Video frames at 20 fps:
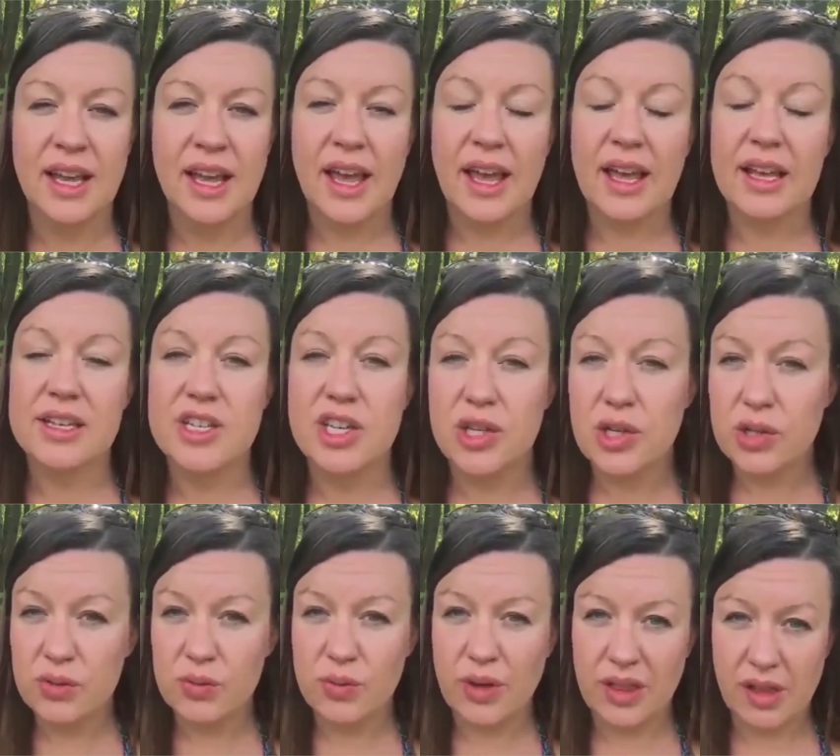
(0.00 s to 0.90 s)
in
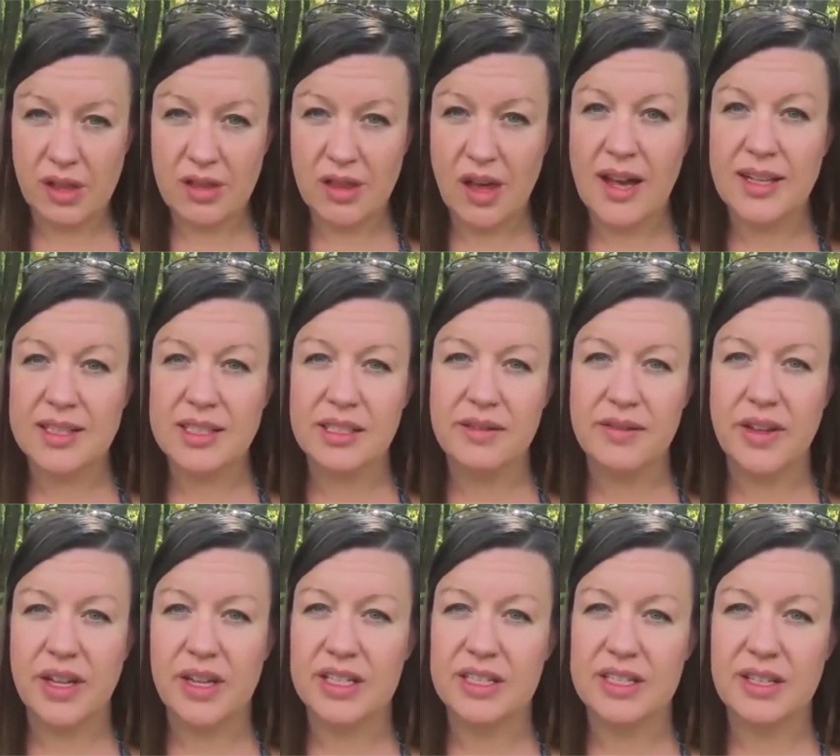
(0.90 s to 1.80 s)
tune with the thoughts and
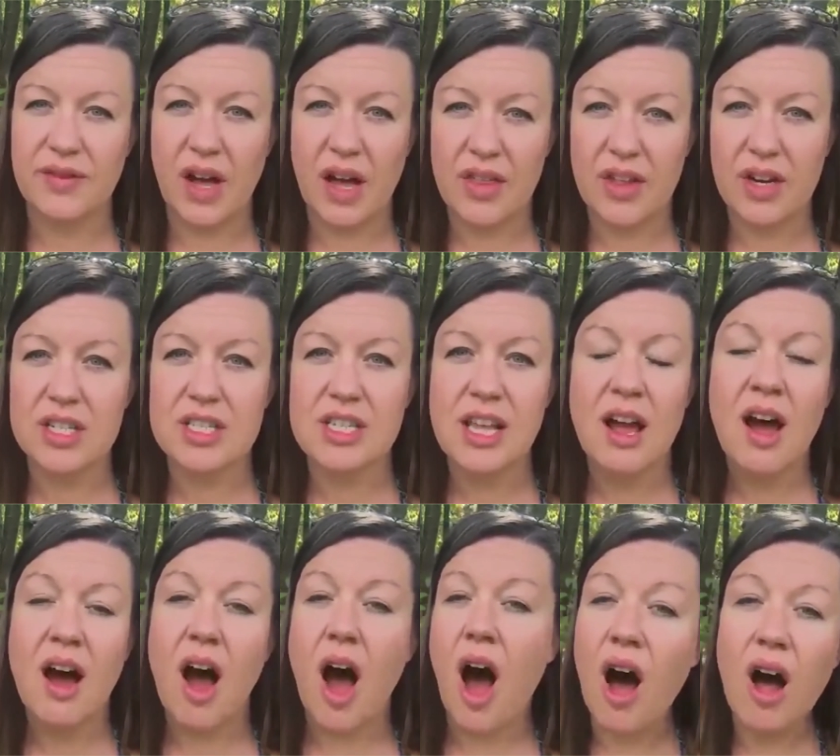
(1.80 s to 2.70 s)
feelings of others,
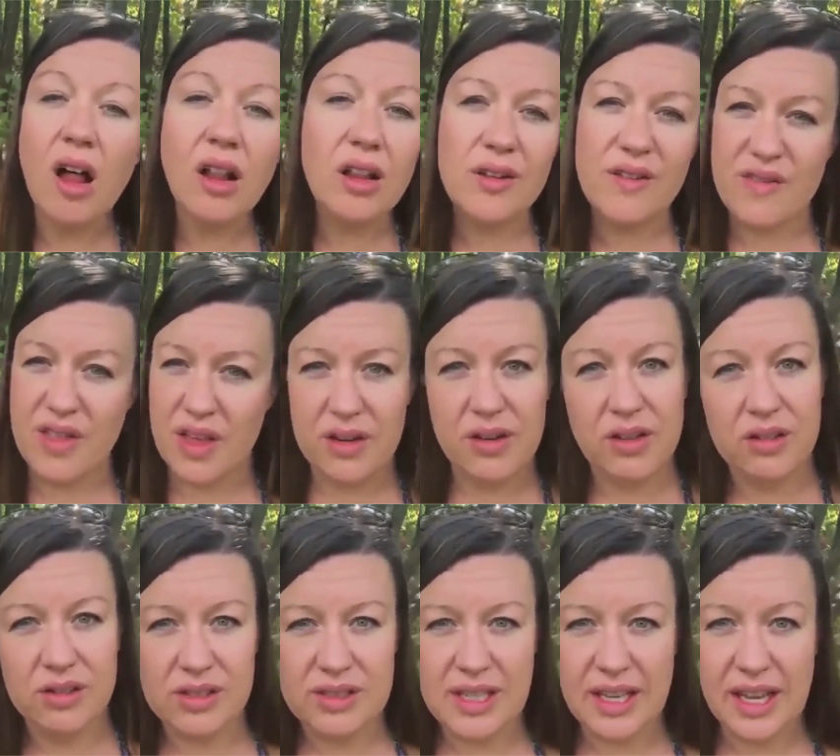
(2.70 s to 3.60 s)
all of
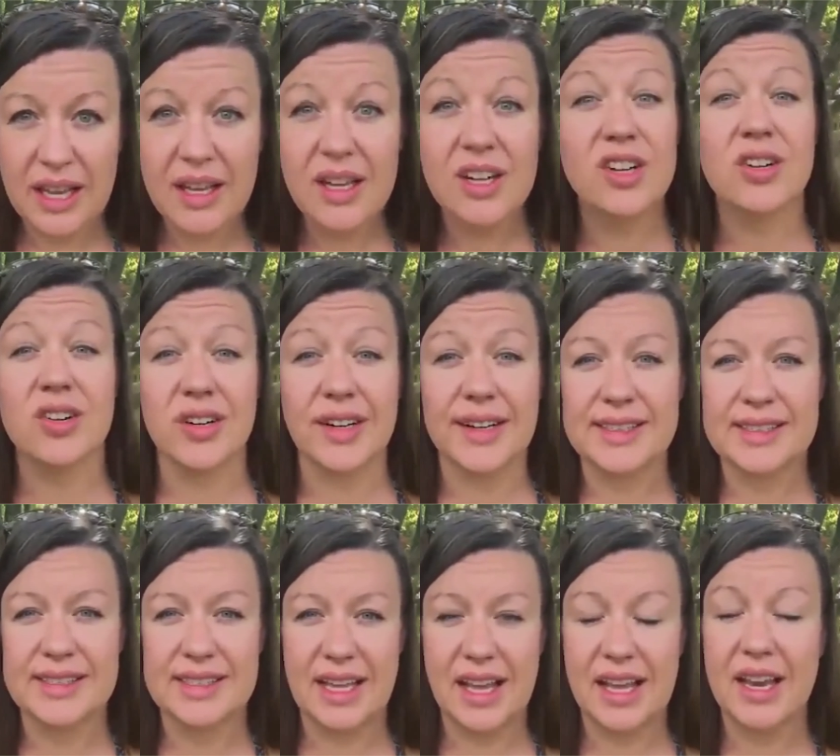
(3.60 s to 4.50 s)
those increase
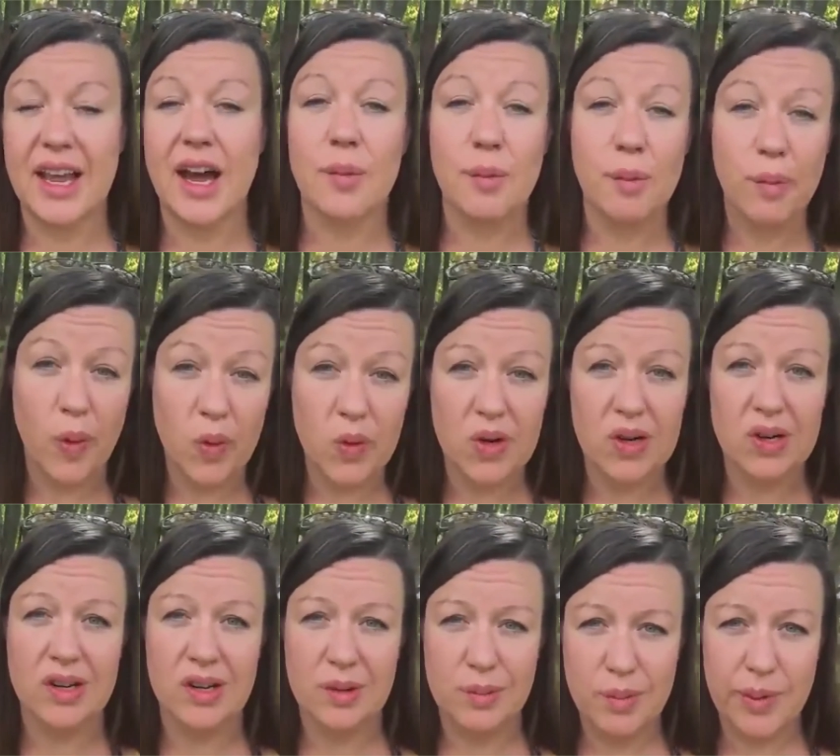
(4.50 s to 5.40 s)
in a
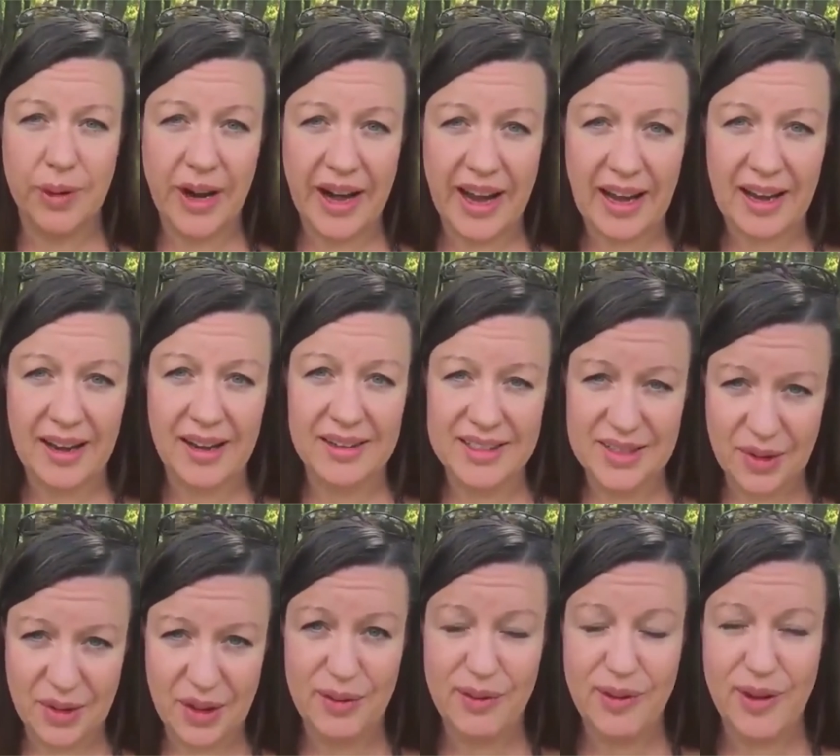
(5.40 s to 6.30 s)
bored brain. So
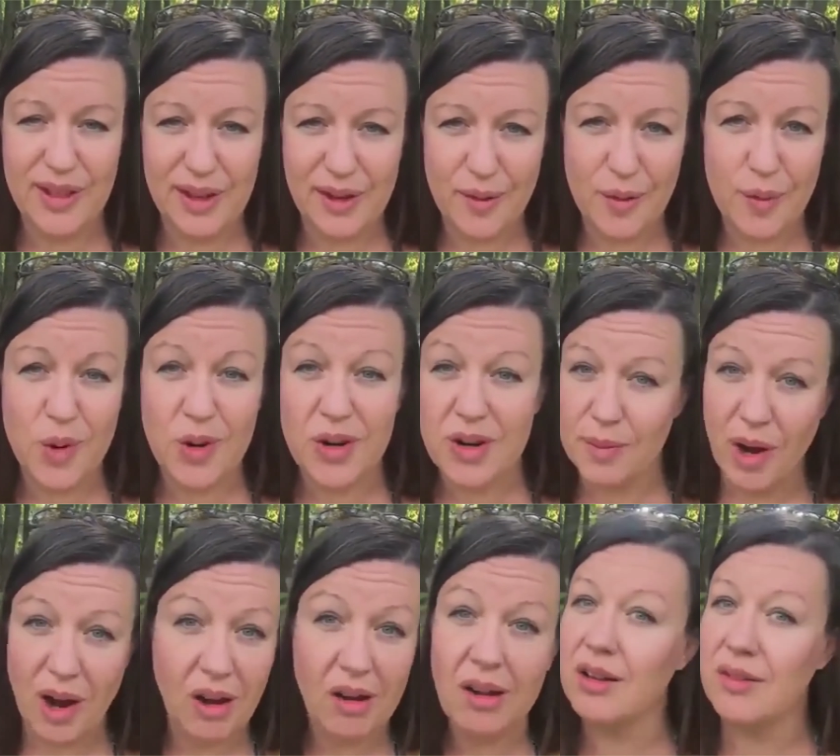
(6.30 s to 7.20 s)
the feeling of boredom,
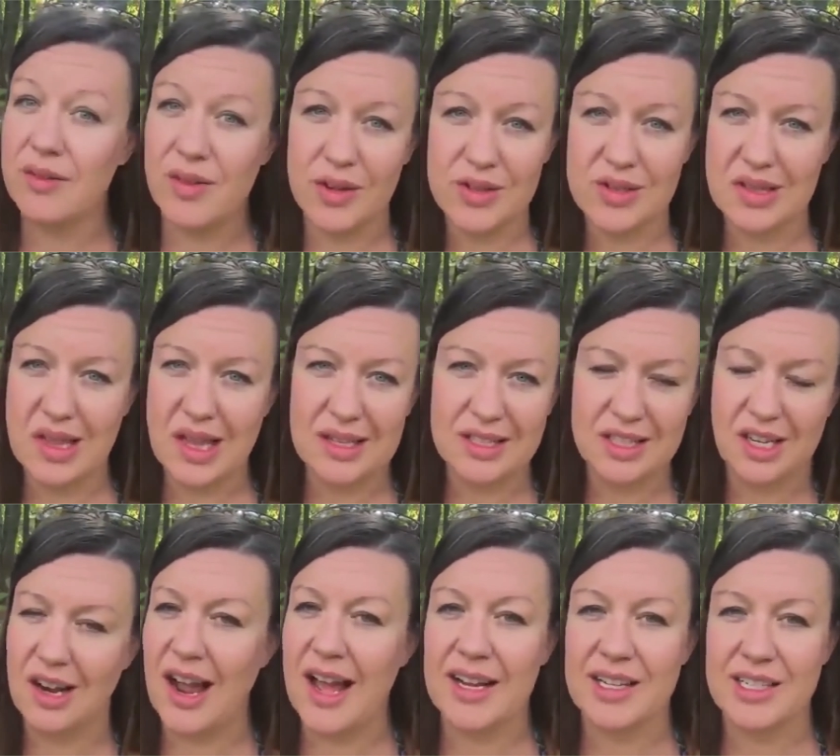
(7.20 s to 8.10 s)
all of those things are
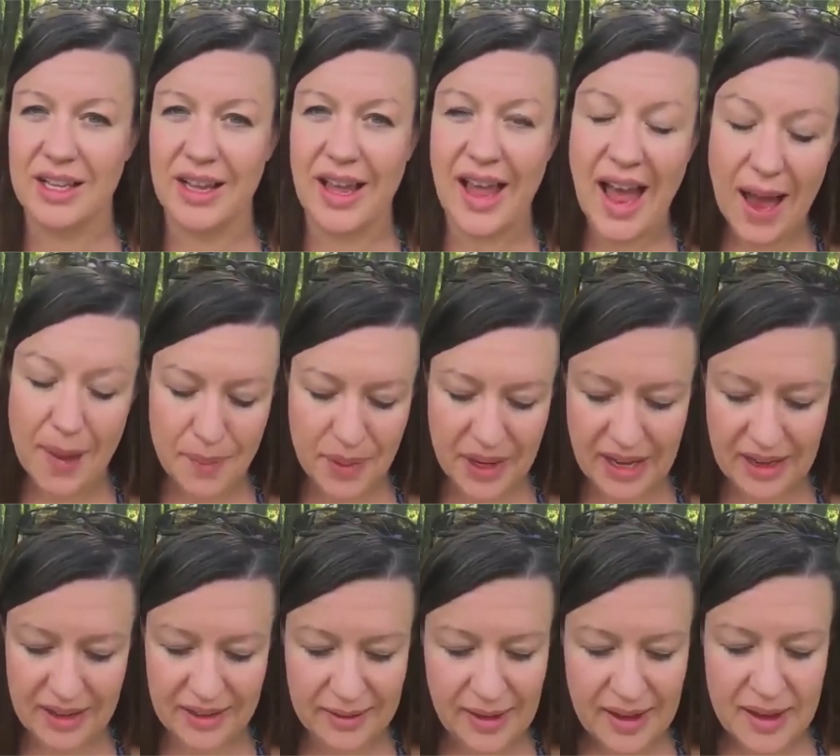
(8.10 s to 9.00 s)
actually
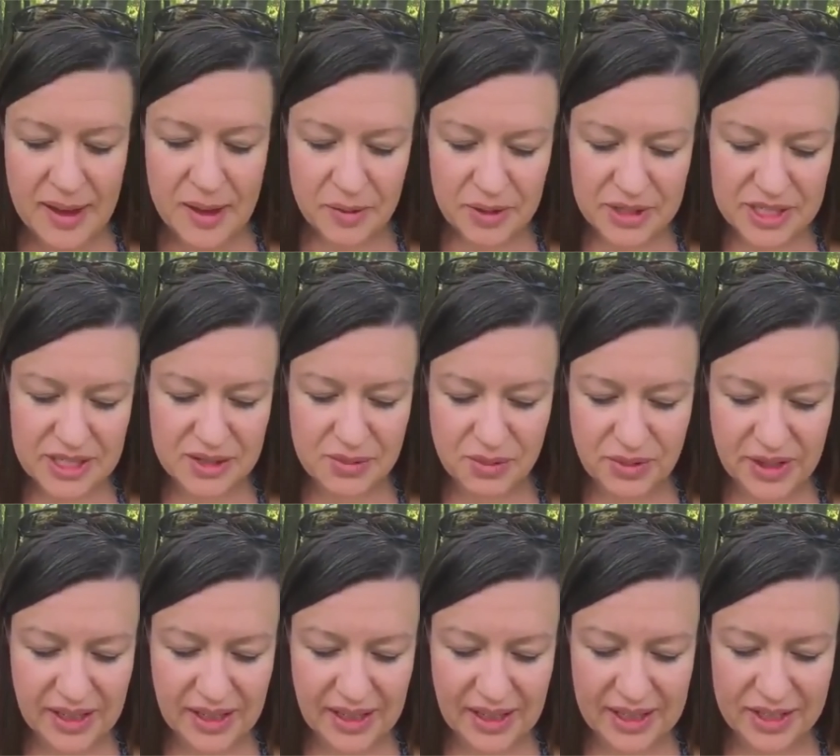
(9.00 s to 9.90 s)
happening, which is
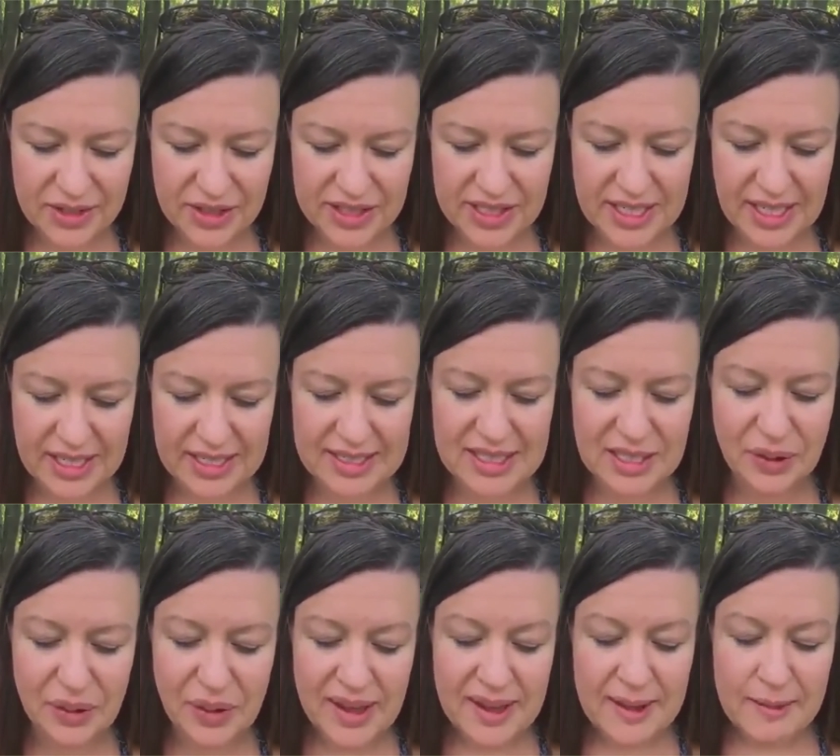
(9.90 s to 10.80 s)
really interesting. So
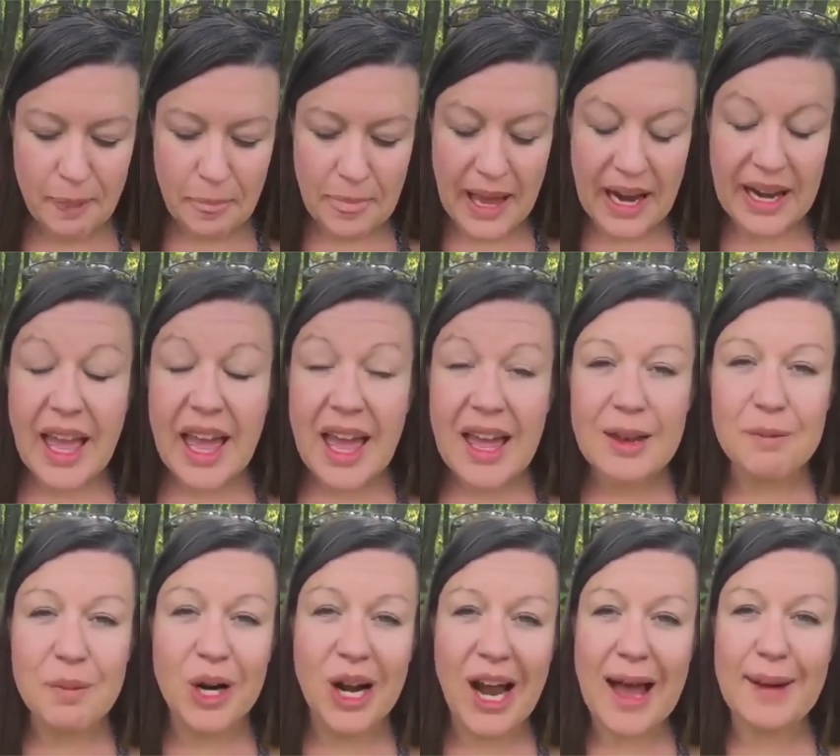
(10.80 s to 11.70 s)
again,
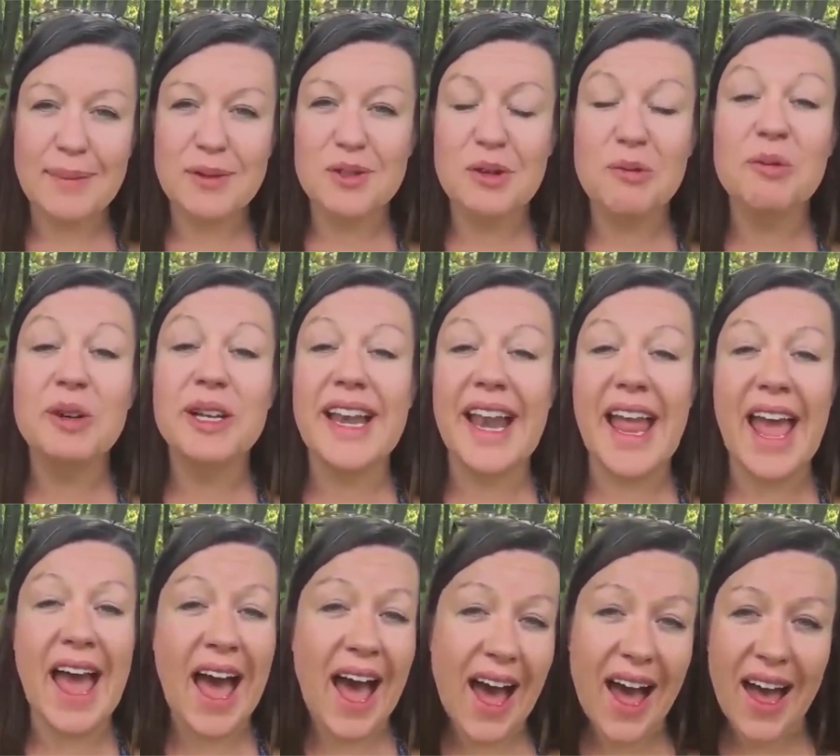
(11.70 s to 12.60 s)
perhaps we wouldn't
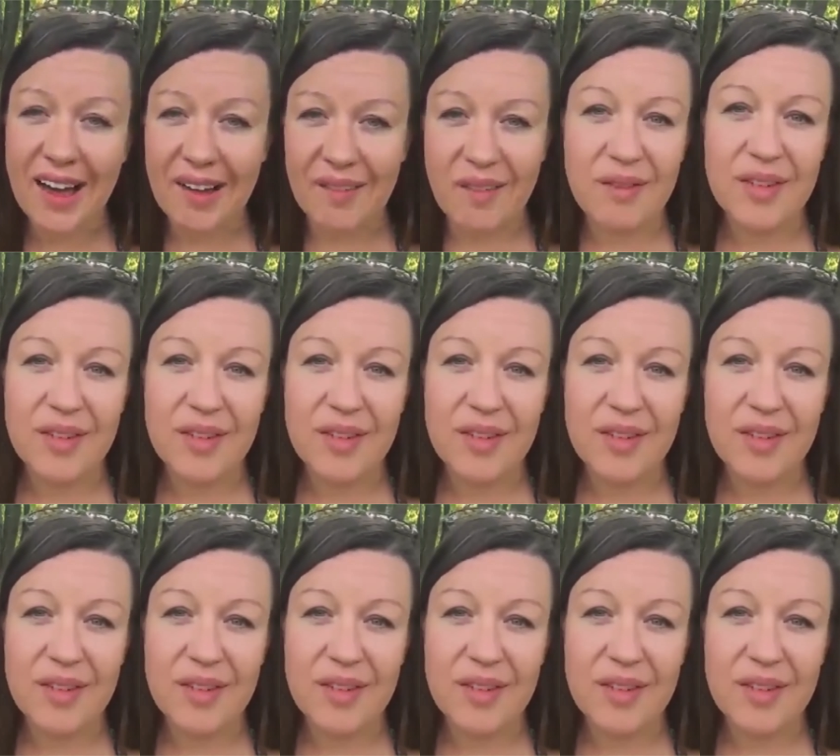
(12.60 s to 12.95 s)
have